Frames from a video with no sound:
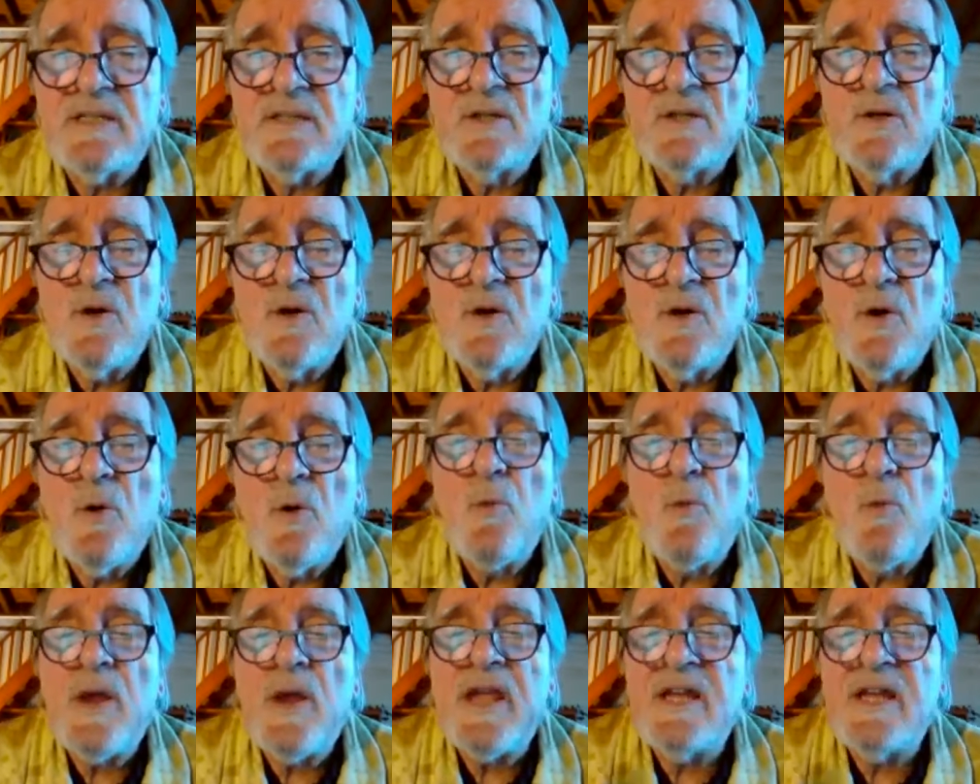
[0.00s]
You know,
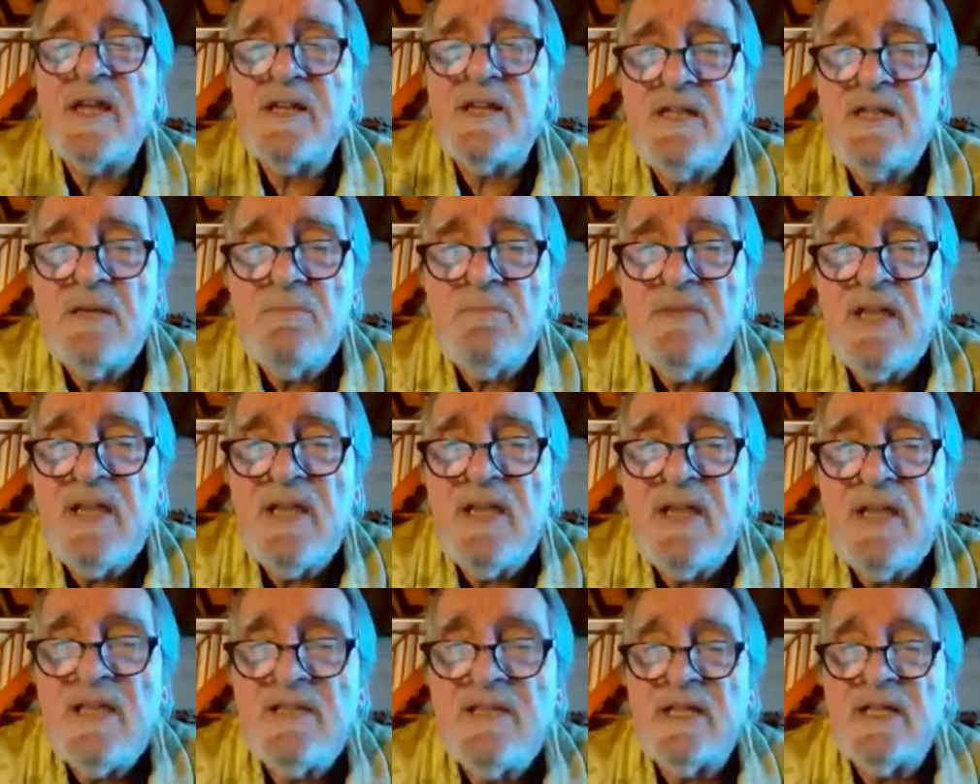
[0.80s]
awakening
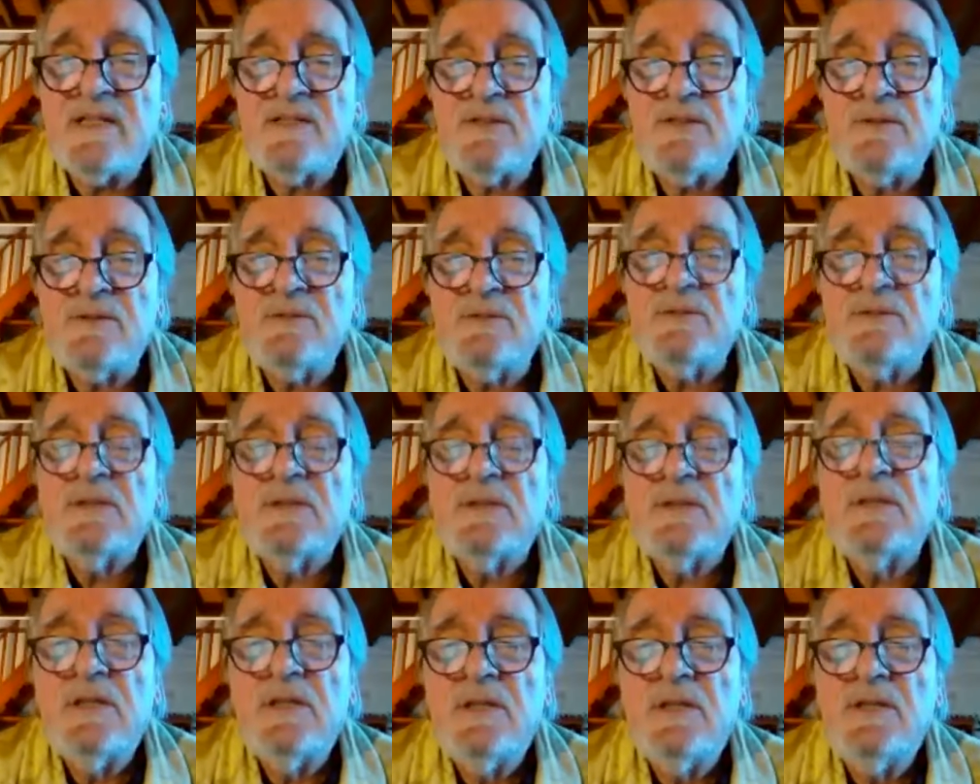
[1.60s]
means that you
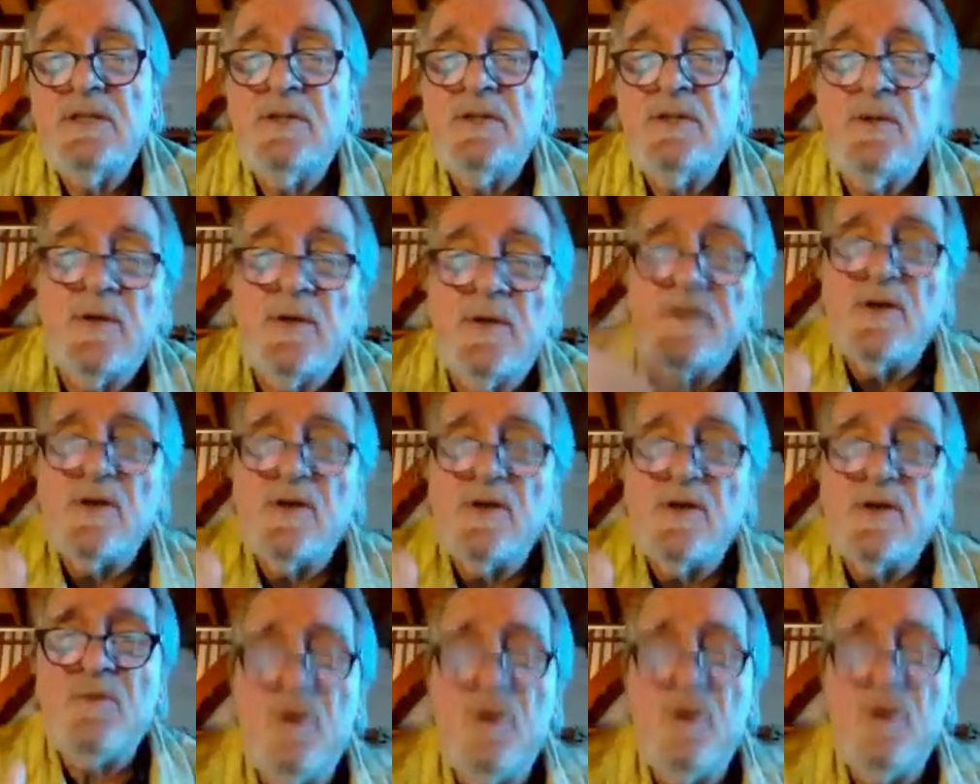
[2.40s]
are
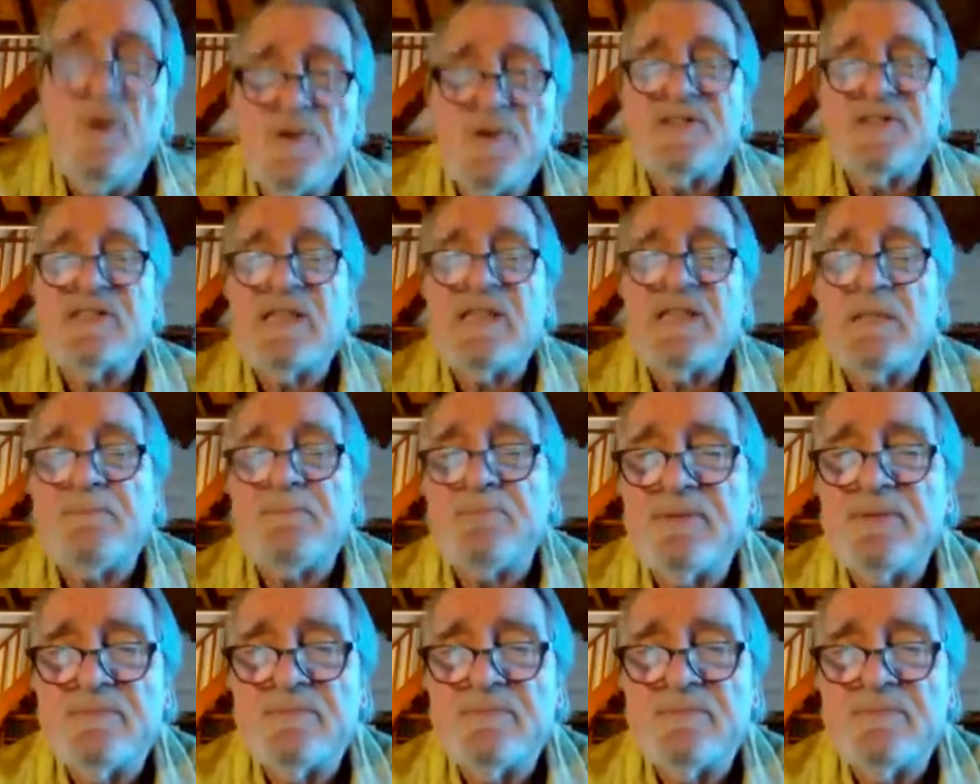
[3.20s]
no more asleep.